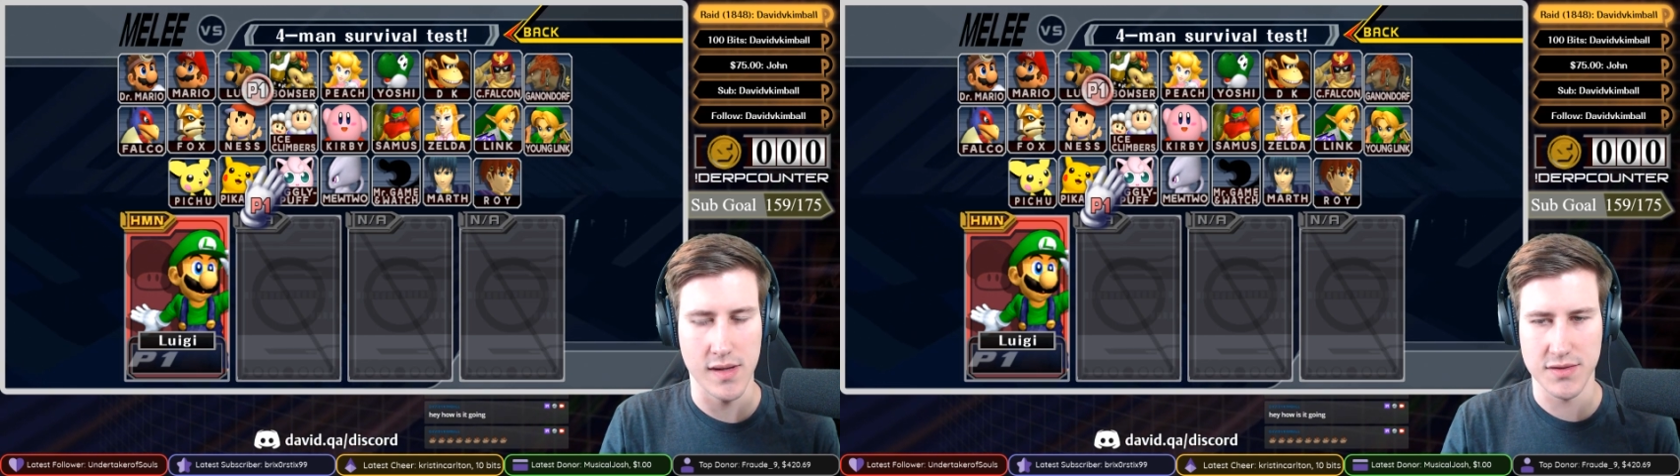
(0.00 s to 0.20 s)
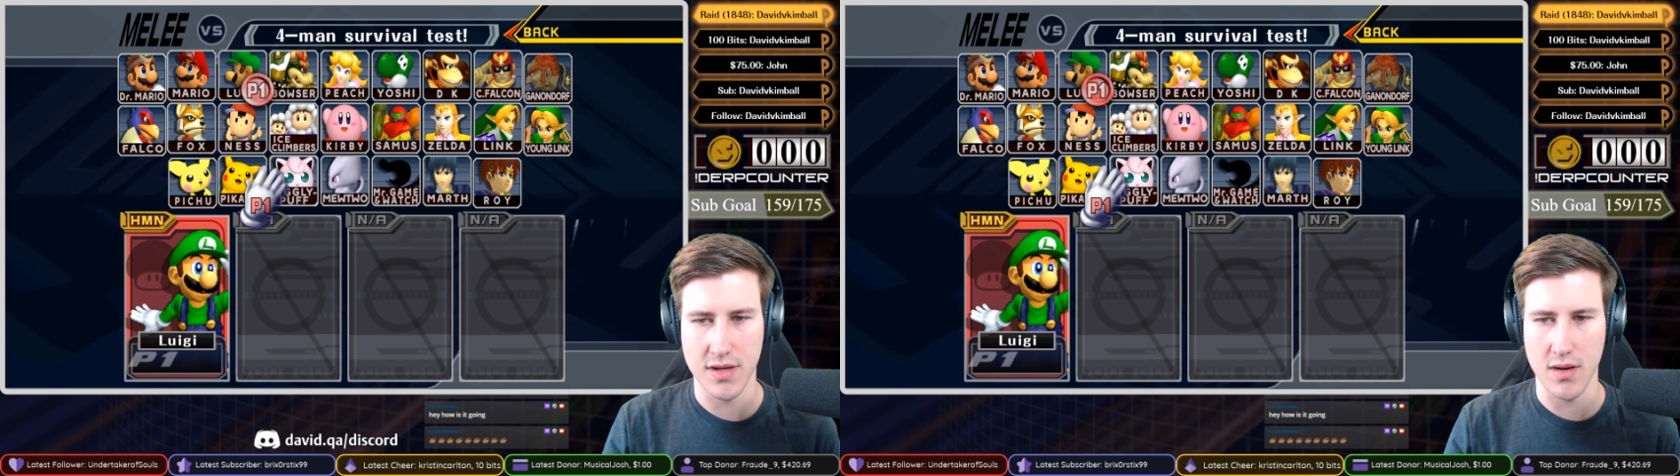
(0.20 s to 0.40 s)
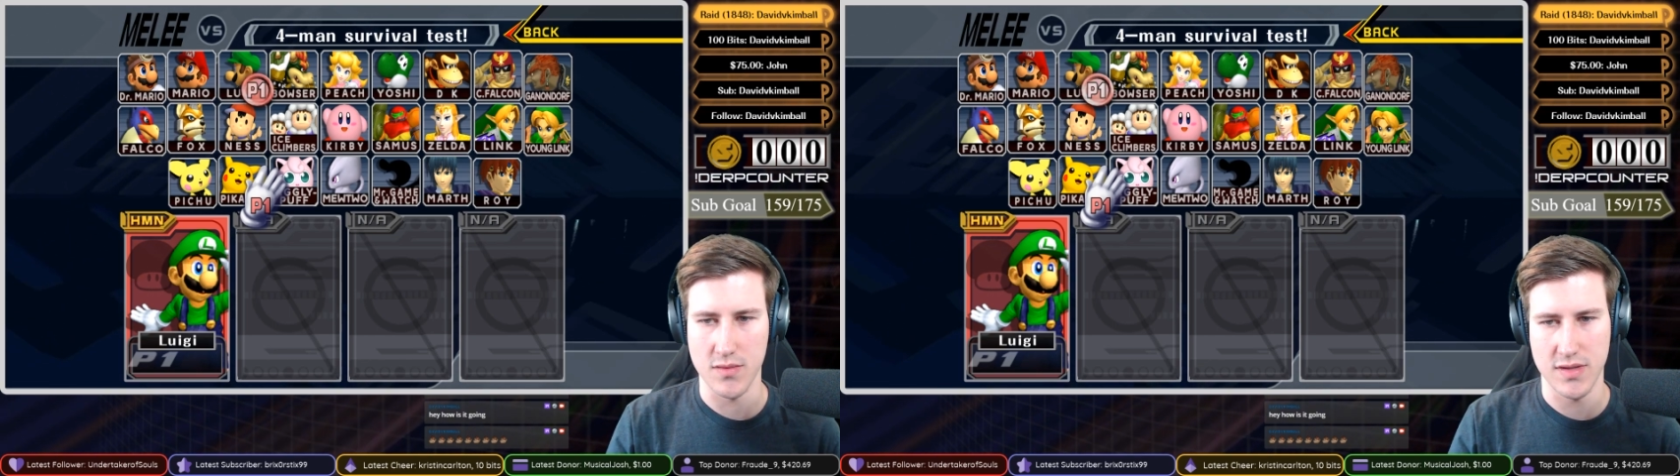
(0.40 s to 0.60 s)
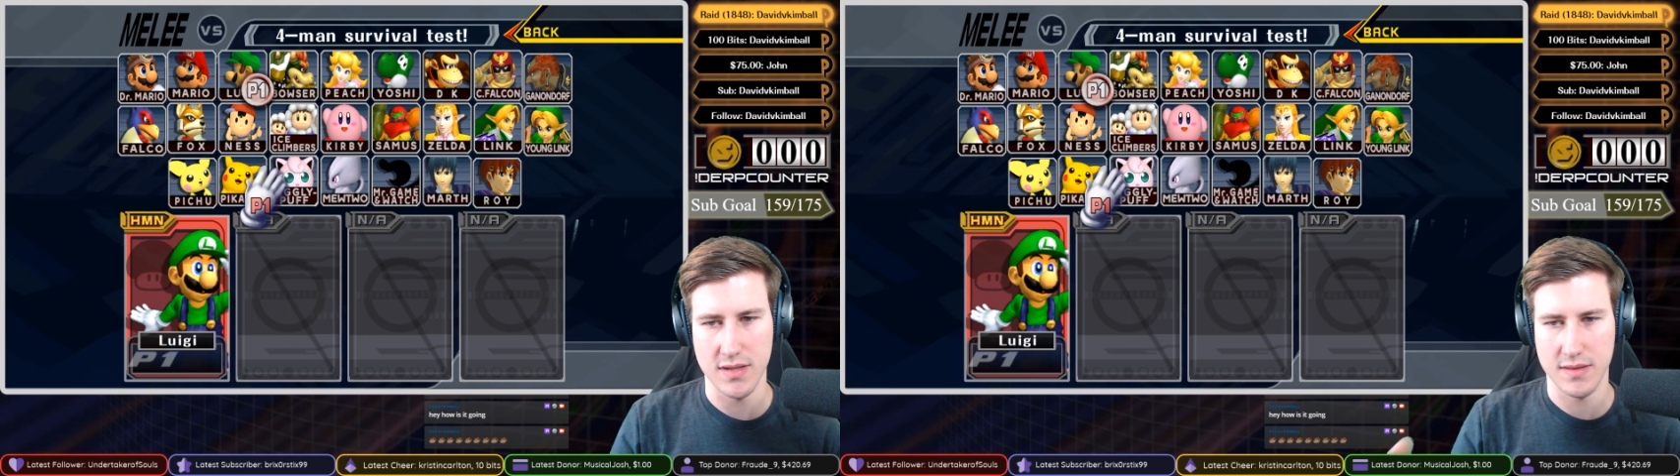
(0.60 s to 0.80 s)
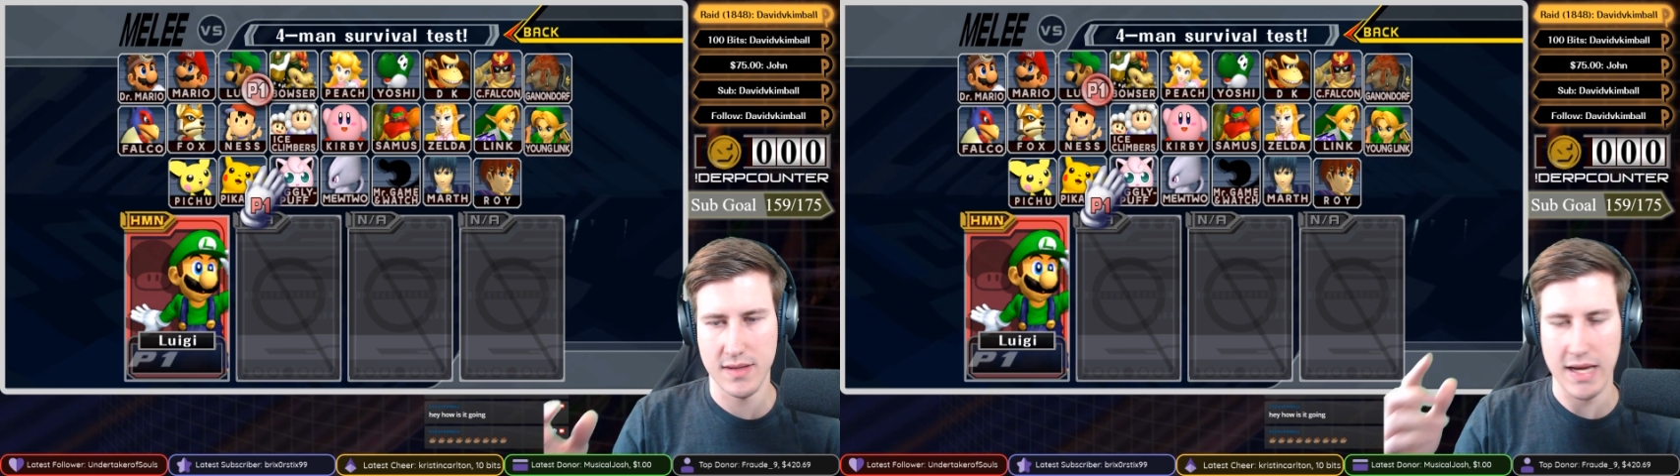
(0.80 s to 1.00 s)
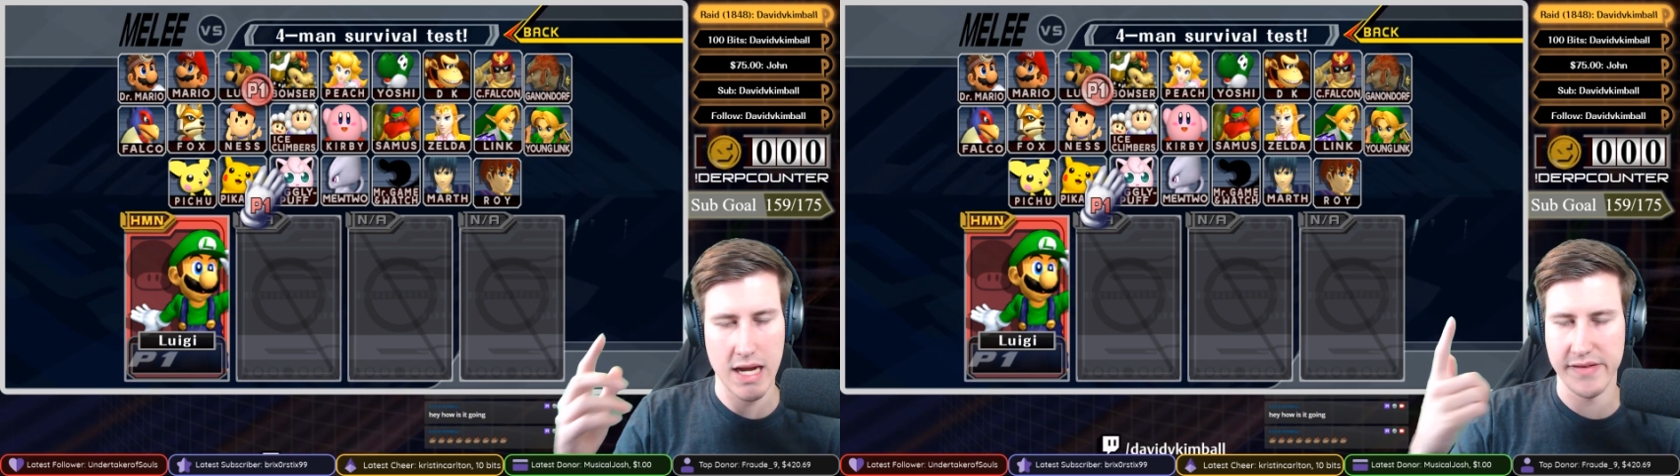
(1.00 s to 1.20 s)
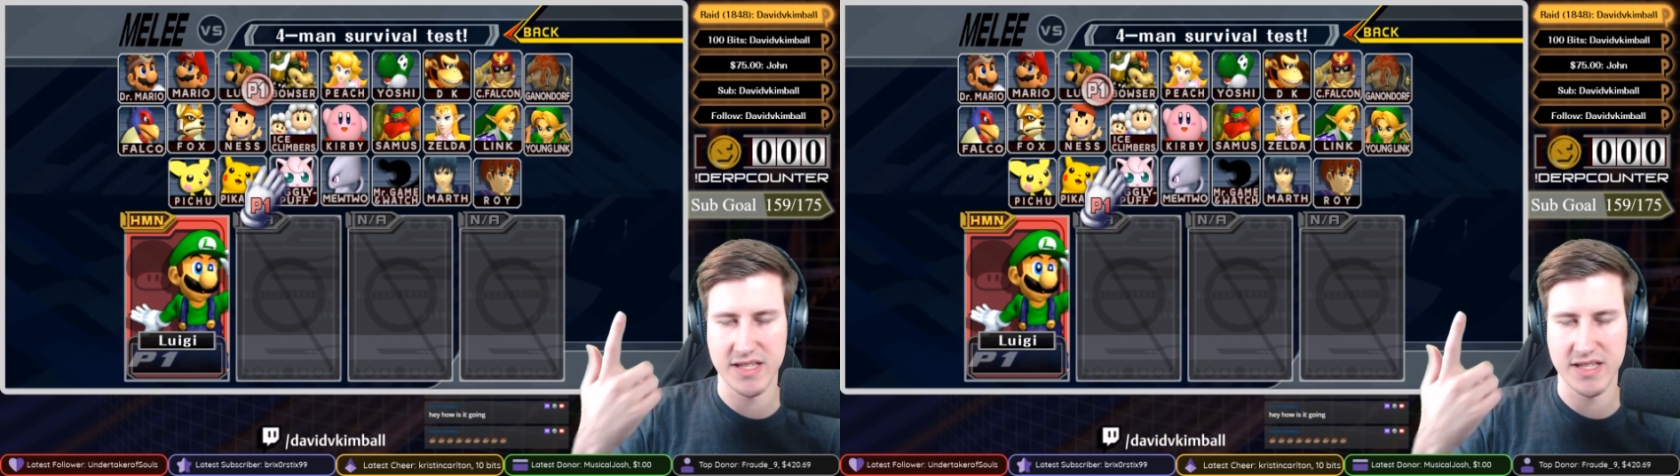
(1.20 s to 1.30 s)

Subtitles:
So to kind of